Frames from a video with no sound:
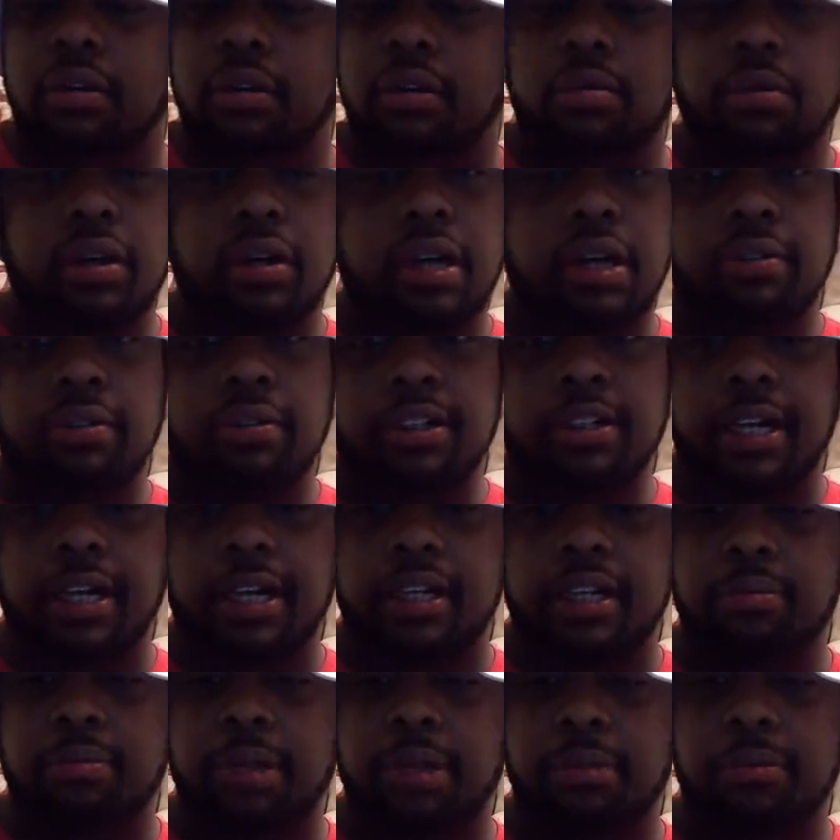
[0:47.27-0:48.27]
Whatever the
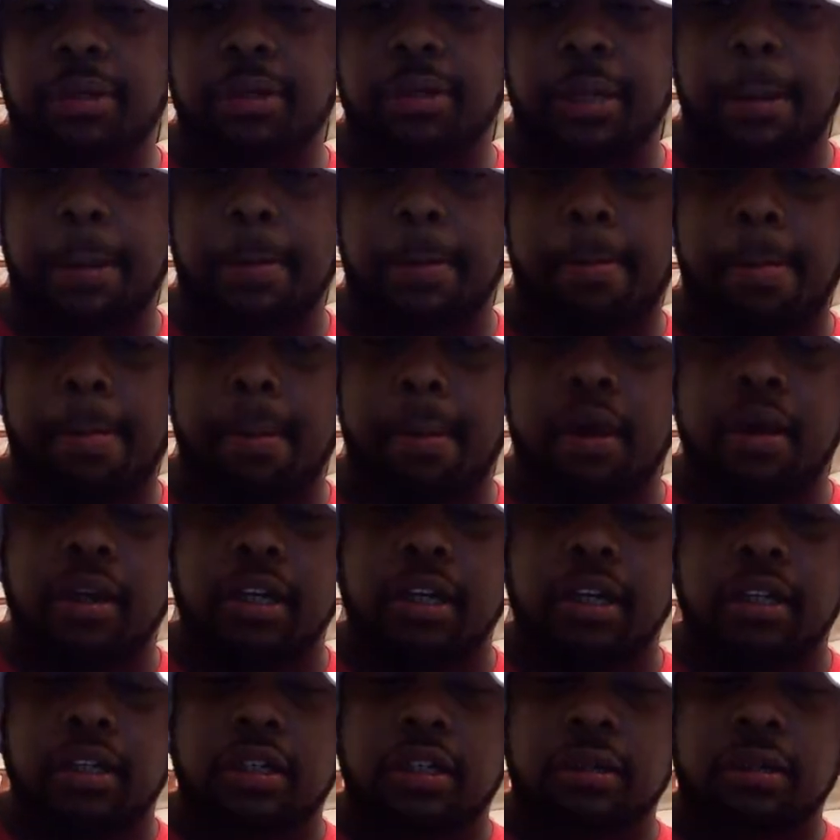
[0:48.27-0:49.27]
case may be.
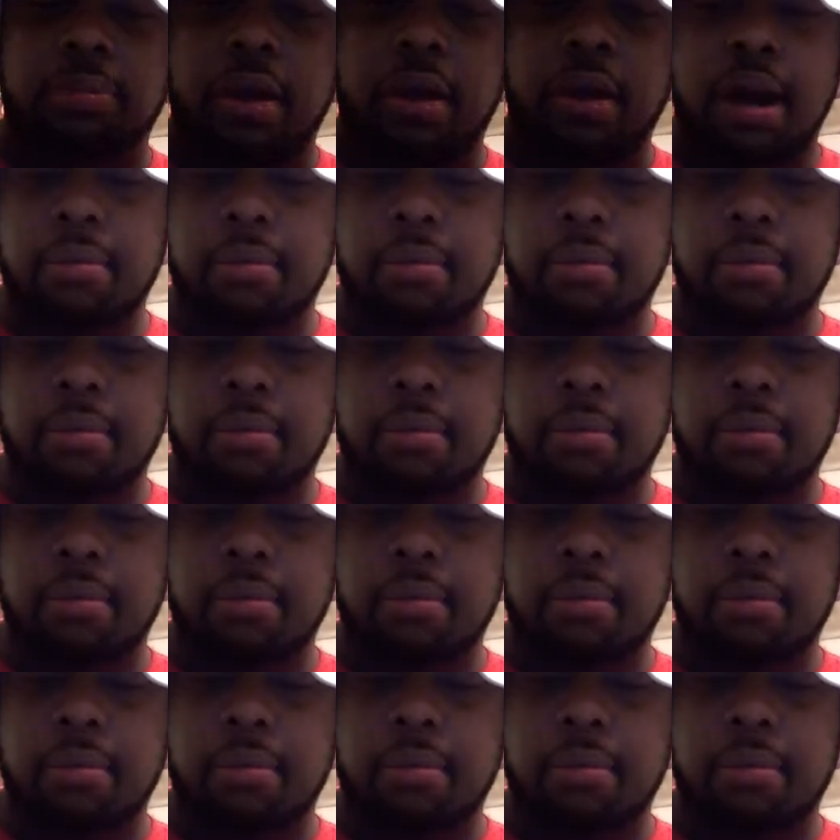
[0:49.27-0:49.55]
The